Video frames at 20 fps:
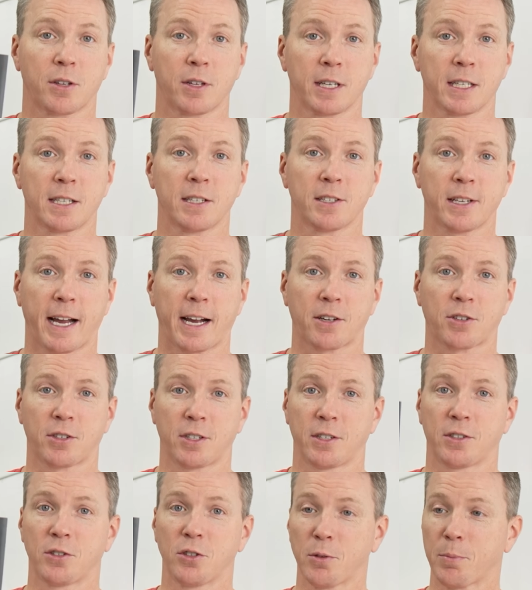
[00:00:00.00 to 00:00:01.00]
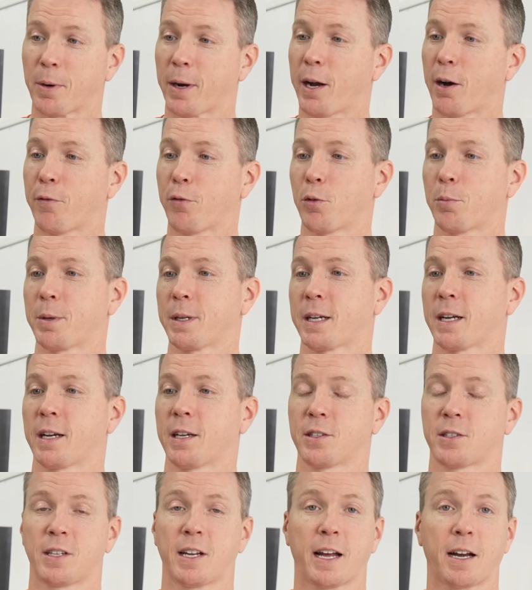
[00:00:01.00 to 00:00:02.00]
this is actually super helpful
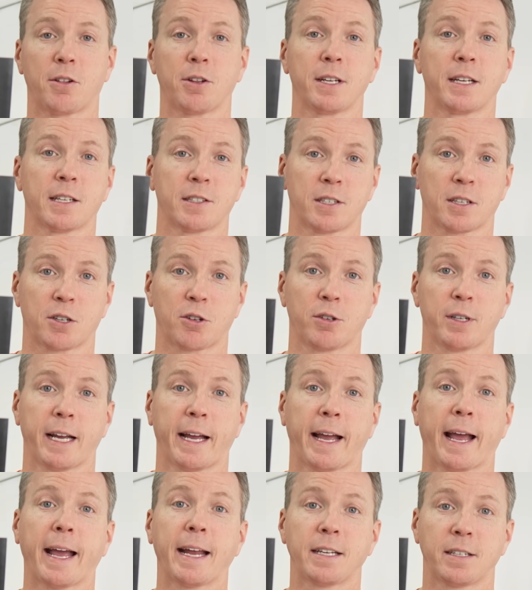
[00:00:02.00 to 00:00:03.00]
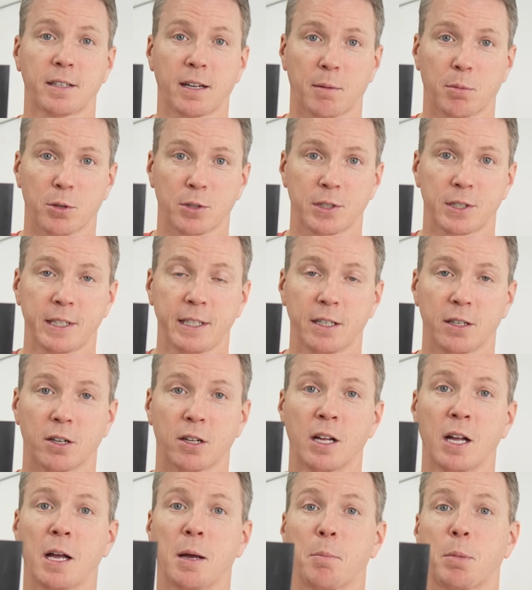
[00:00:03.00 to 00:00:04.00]
because not only does it create a double
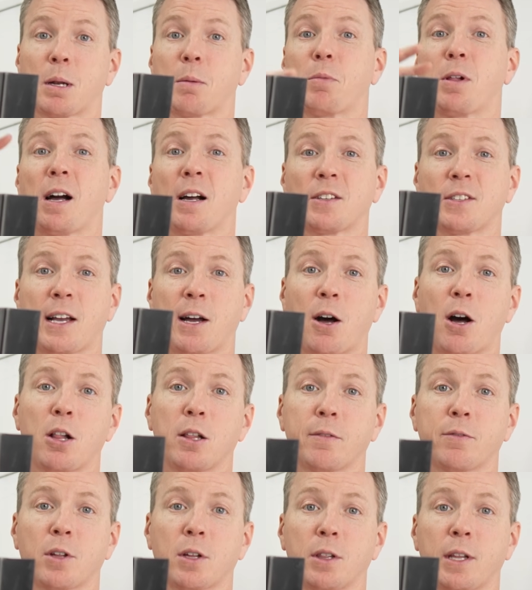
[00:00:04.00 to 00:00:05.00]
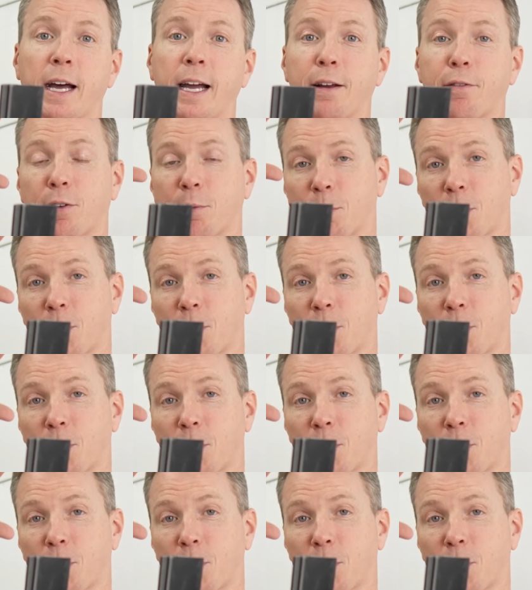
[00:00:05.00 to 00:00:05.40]
seal, but it blocks out all of the light from